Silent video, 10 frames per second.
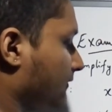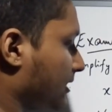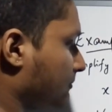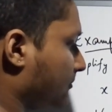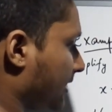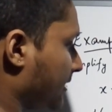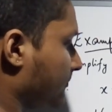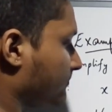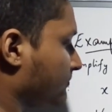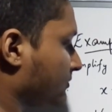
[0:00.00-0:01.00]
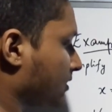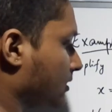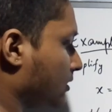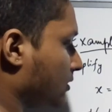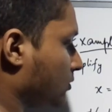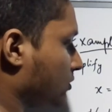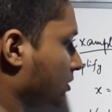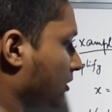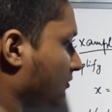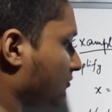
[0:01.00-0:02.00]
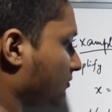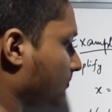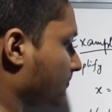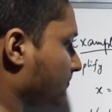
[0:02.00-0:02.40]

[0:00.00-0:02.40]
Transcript: 1 by root of